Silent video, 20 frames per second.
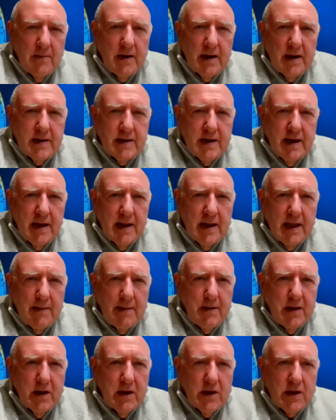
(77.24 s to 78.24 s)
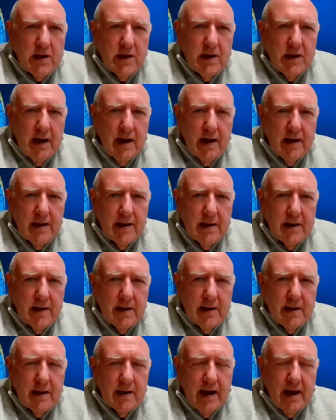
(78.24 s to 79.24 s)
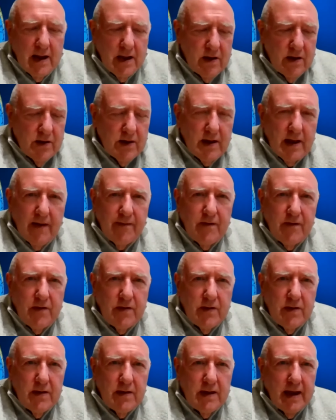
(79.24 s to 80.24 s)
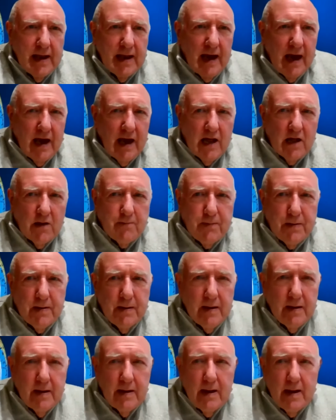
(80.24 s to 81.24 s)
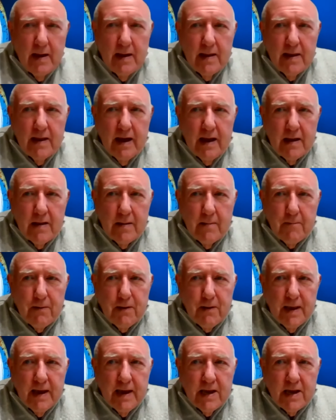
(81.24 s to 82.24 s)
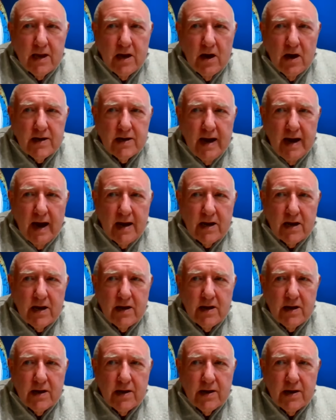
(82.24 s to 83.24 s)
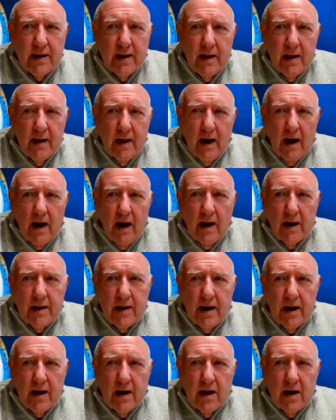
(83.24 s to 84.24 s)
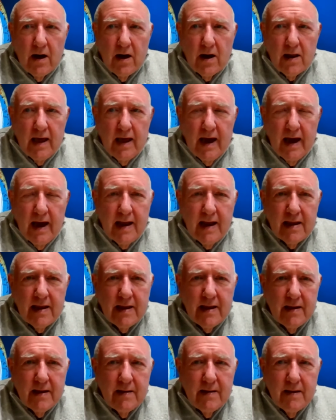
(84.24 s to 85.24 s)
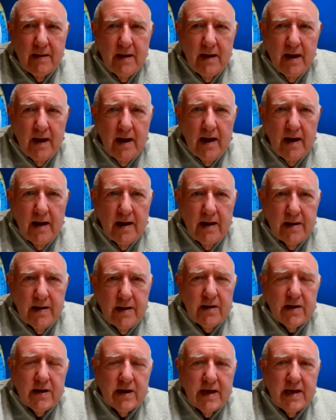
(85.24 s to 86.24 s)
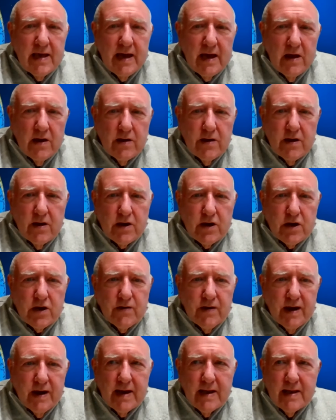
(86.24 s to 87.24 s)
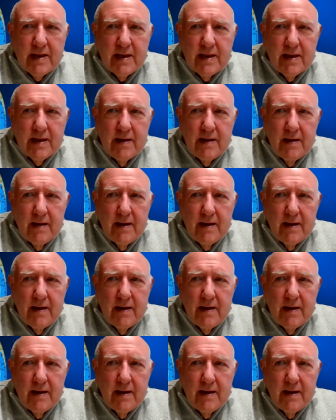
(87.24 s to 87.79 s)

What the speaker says: But let me just tell you that if you need help, then please contact us on our hotline. You can see that on your screen.